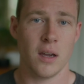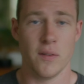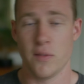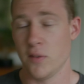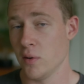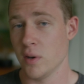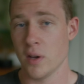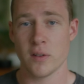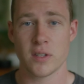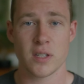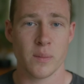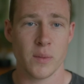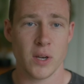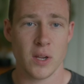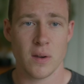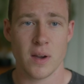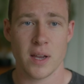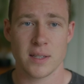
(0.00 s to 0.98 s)
If you know
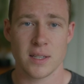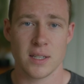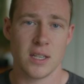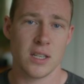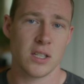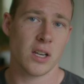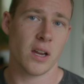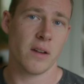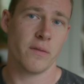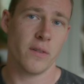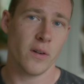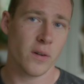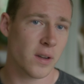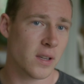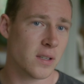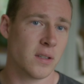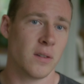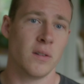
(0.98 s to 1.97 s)
somebody who has the DJI
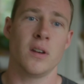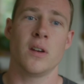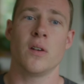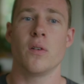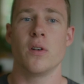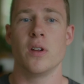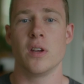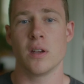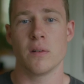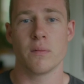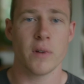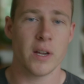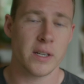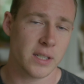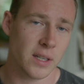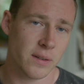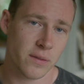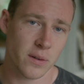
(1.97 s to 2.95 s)
Focus unit or you can
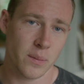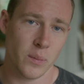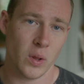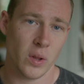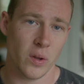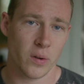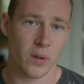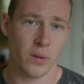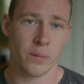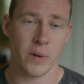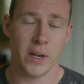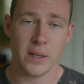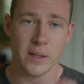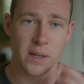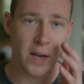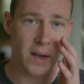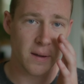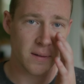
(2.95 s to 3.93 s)
rent it from the local
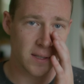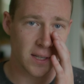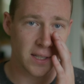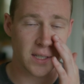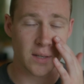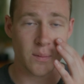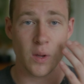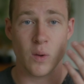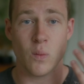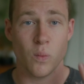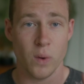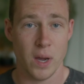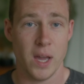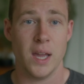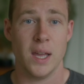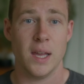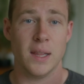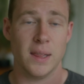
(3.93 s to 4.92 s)
rental house, that's going to be
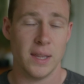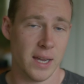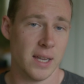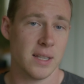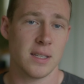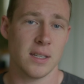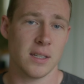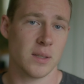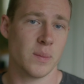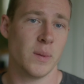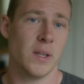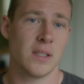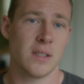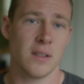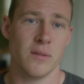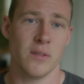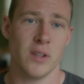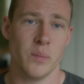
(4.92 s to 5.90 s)
way less
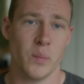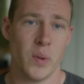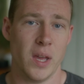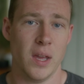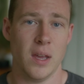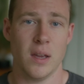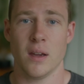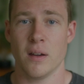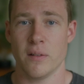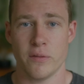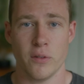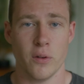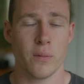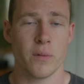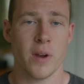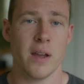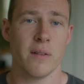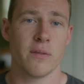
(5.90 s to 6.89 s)
expensive than paying a
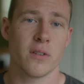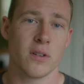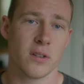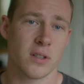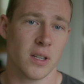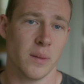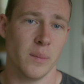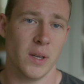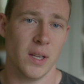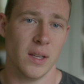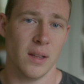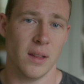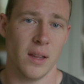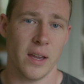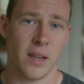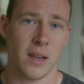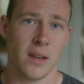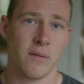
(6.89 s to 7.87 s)
full rate for somebody
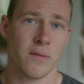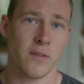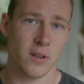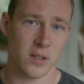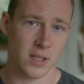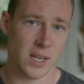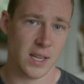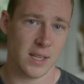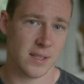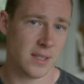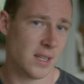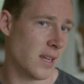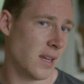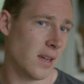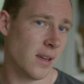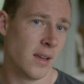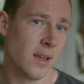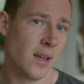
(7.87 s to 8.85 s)
like a first
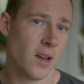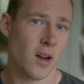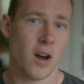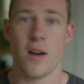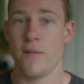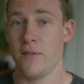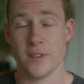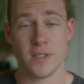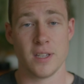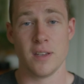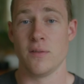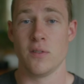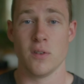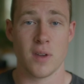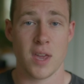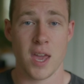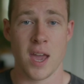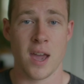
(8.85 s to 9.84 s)
AC. Obviously, if
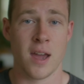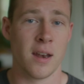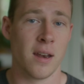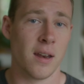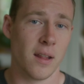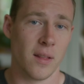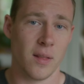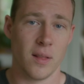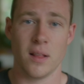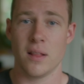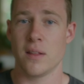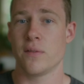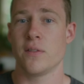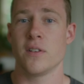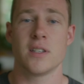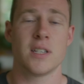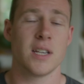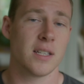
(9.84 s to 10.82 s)
you can, the
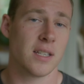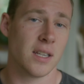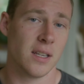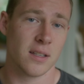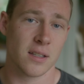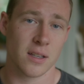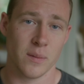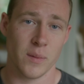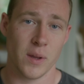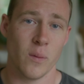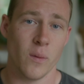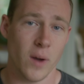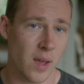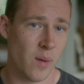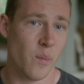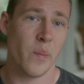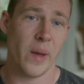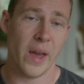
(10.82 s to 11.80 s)
first AC is going to be
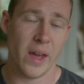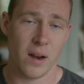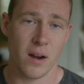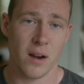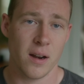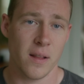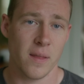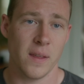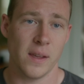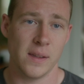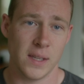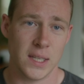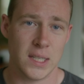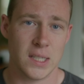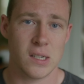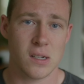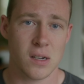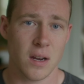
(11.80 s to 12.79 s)
way better than the
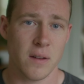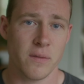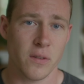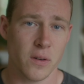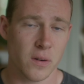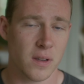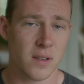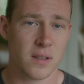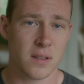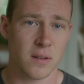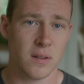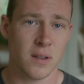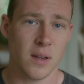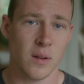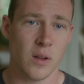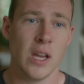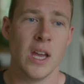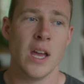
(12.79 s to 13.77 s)
DJI Focus
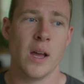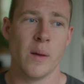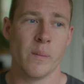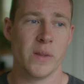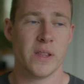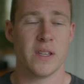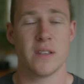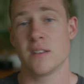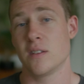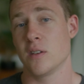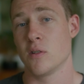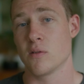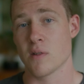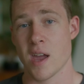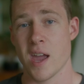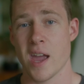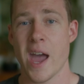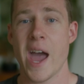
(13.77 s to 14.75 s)
unit, but this is a
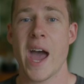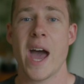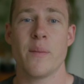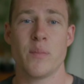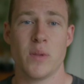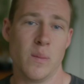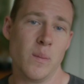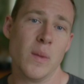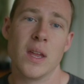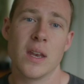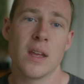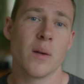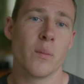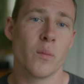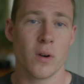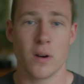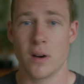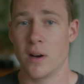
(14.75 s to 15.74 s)
great happy
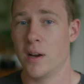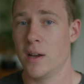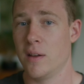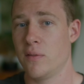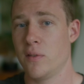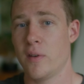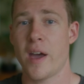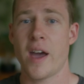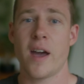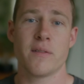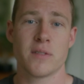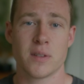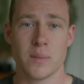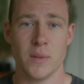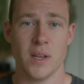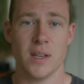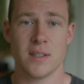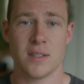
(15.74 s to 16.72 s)
medium where if you have
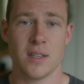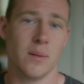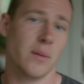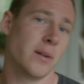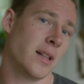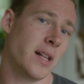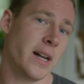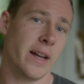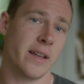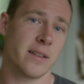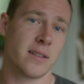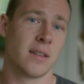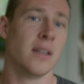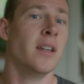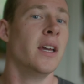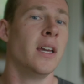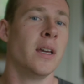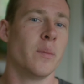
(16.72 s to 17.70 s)
some nice cinema
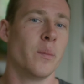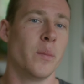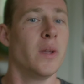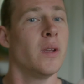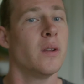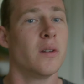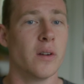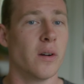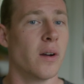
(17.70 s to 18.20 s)
glass, but you